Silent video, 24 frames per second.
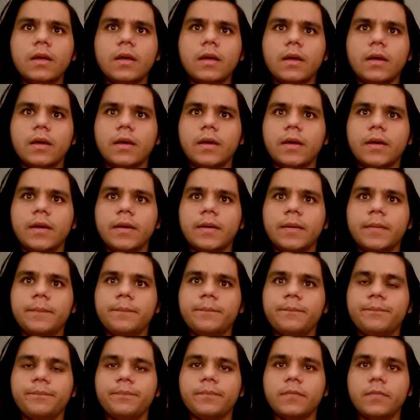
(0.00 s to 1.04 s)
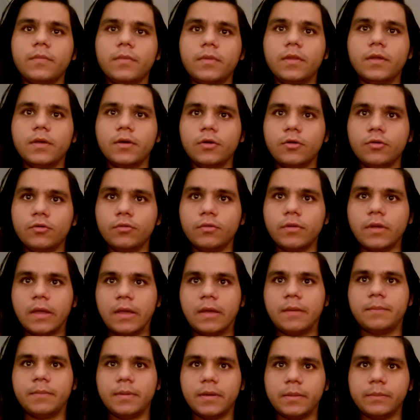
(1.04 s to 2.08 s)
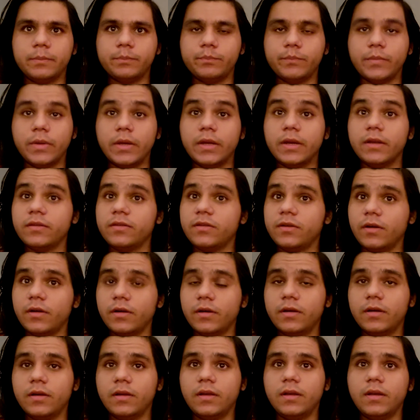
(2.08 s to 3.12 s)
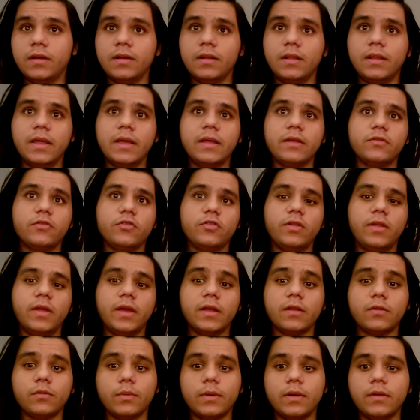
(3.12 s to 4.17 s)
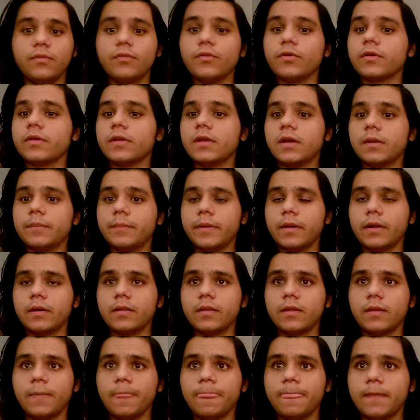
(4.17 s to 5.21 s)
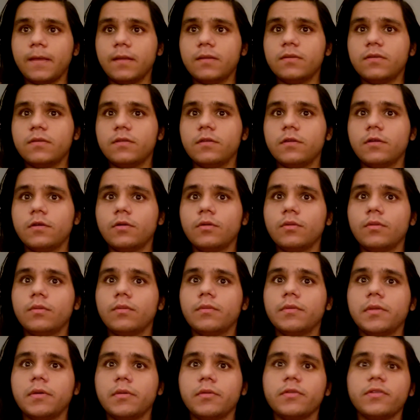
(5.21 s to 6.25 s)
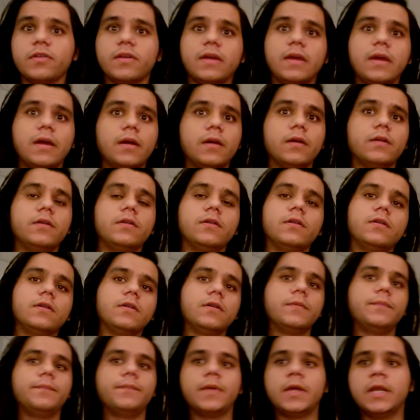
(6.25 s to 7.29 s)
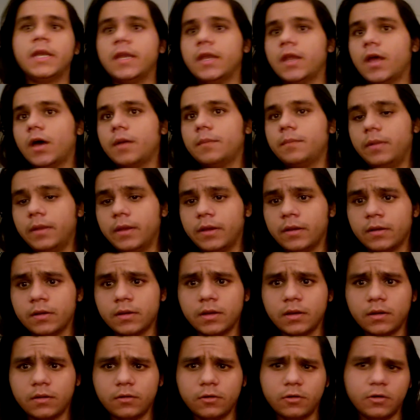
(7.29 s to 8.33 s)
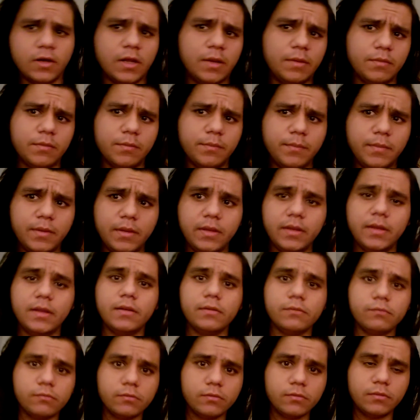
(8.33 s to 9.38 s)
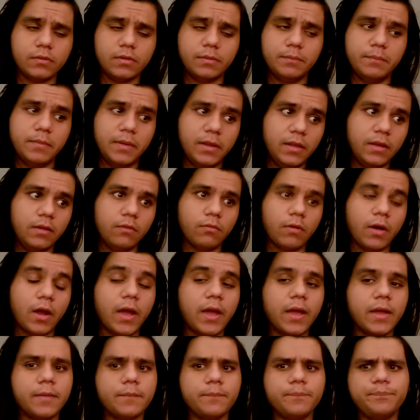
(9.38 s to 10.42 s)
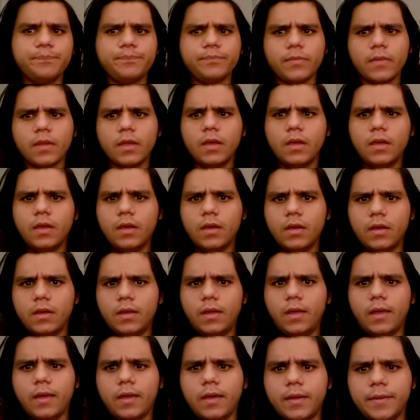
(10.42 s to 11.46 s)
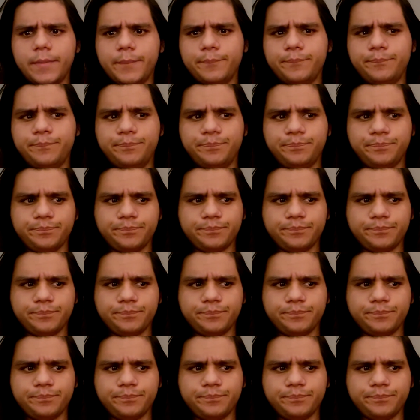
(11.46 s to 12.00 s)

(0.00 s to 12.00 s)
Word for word: um, the Goo campaign, and it started in late July 2014, apparently. And so there was a character, a non player character named Millie, Millie Rye. Um,